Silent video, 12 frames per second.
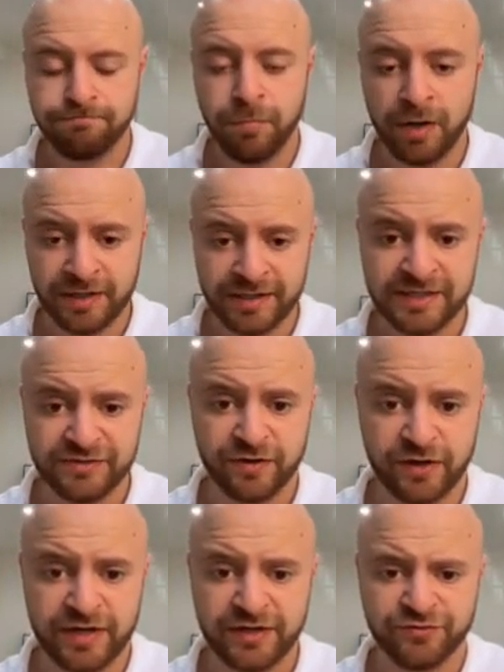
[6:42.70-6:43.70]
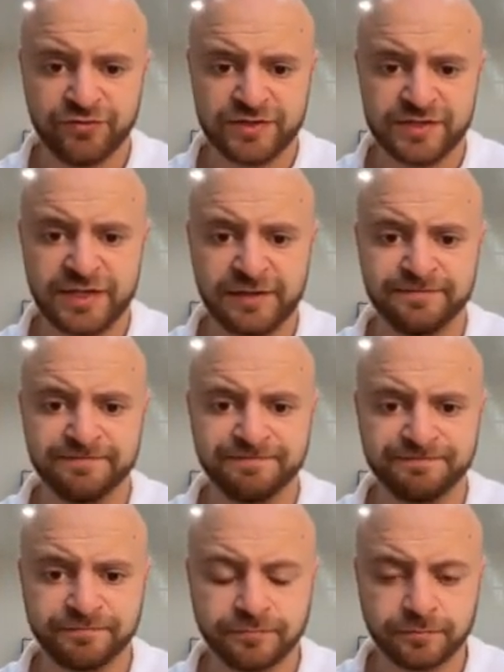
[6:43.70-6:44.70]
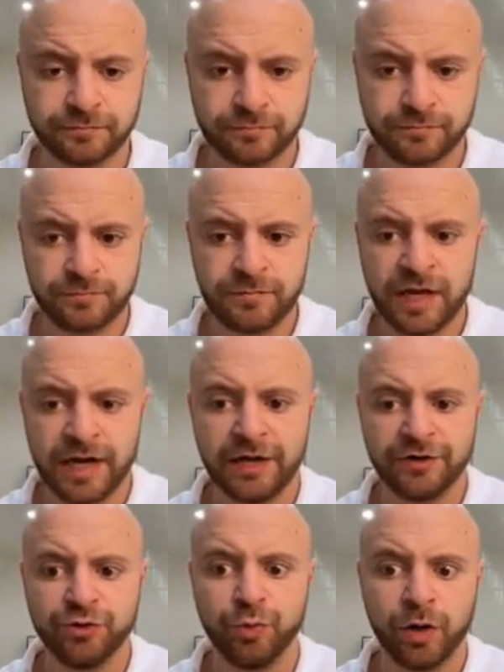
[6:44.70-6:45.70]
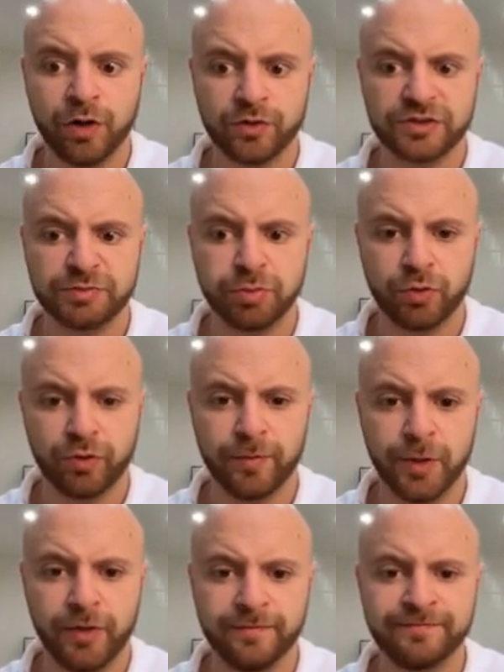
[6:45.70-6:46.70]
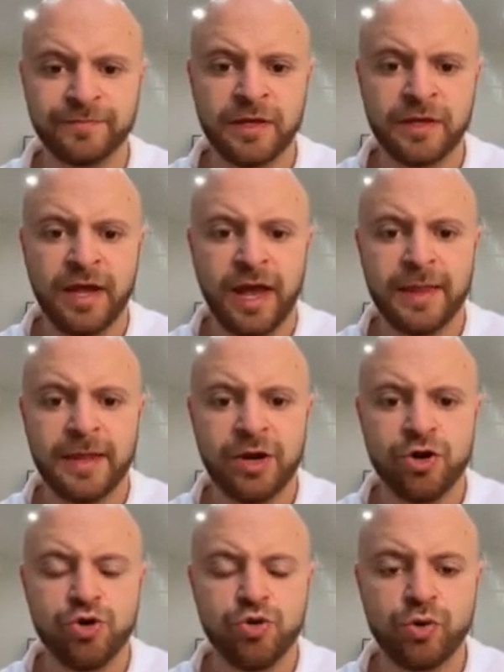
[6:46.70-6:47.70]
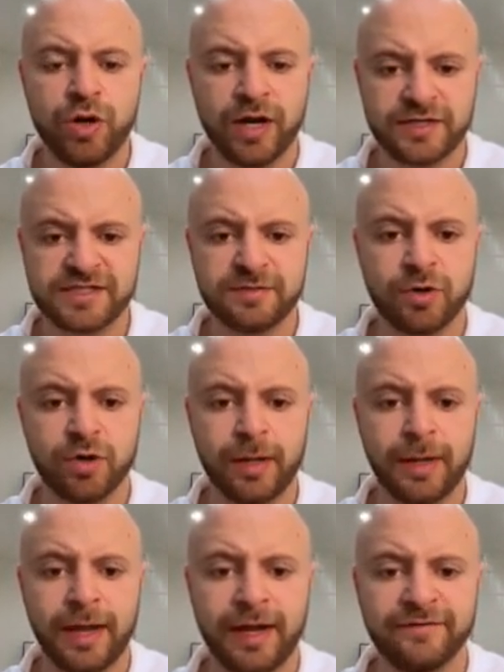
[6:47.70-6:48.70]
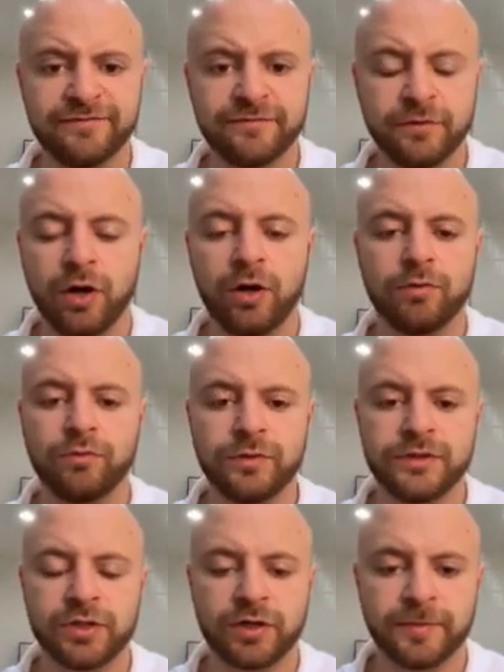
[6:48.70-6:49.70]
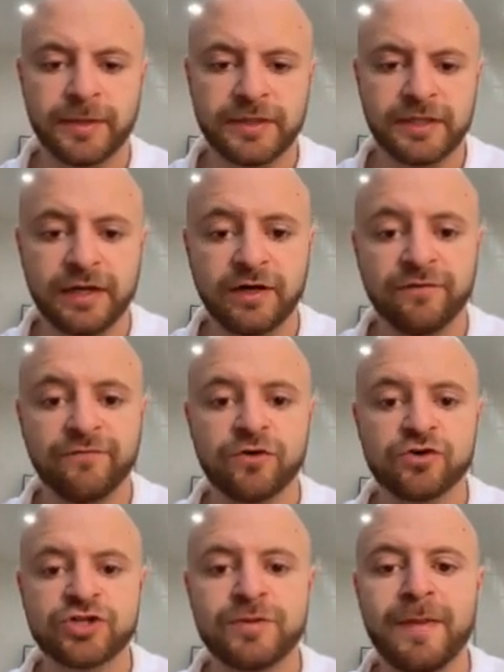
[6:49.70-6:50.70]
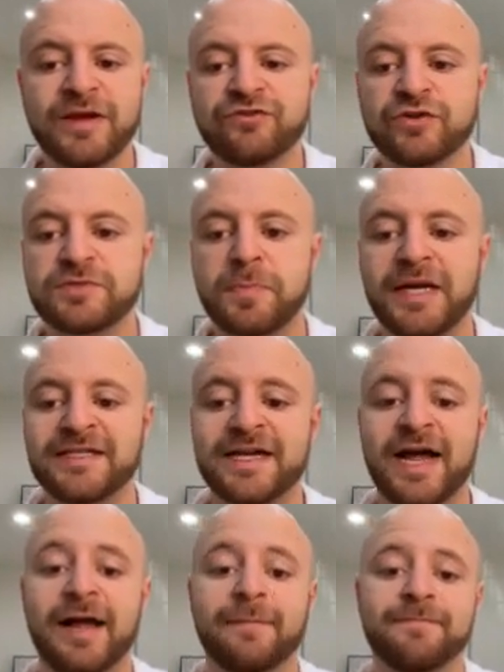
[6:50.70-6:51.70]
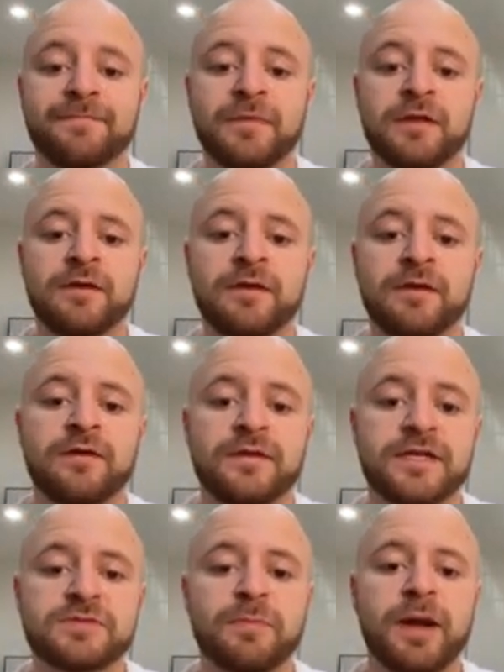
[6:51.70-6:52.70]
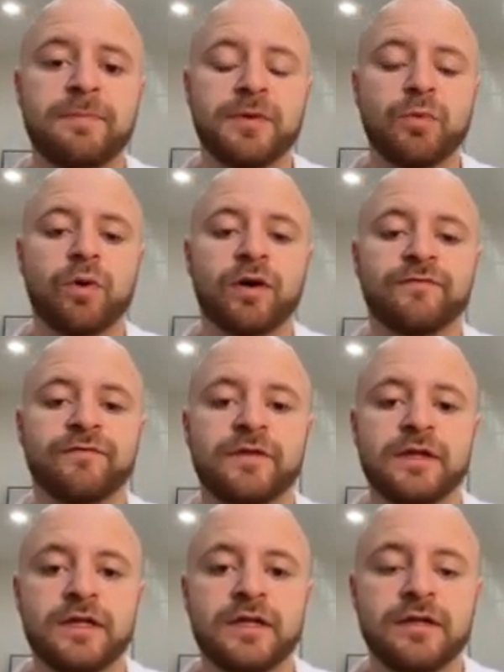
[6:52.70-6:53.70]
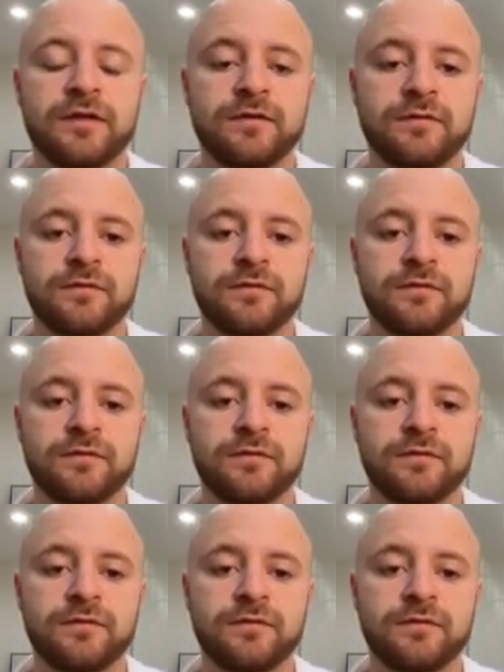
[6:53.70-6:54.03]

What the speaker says: but it is very interesting. And I do want to explore them all. And then new customer life. No, we talked about that. Conversion metrics by time. This might be one of the